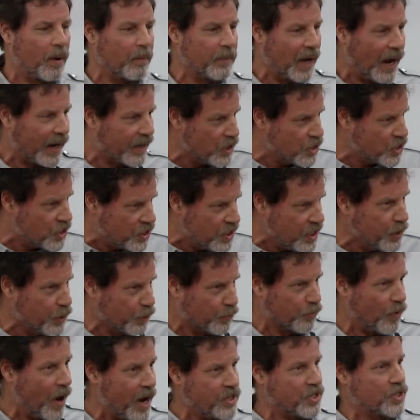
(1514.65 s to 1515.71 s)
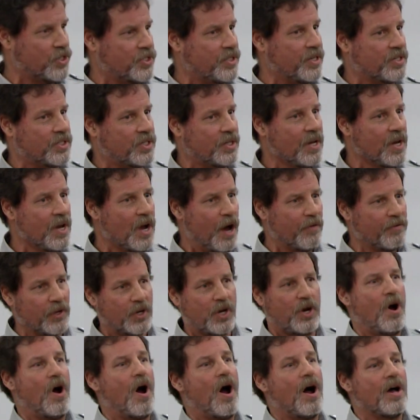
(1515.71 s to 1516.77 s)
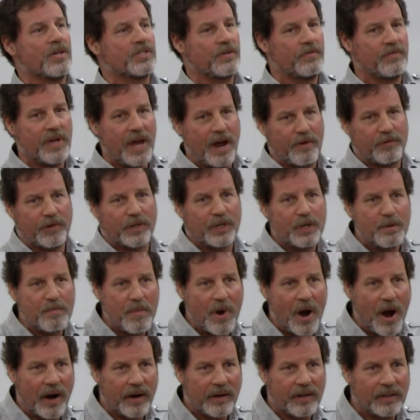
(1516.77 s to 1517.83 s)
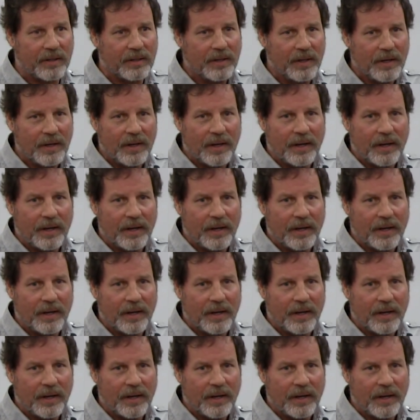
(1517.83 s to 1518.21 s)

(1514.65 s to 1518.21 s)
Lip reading: I mean, I could see the righteousness of the cause of the African American,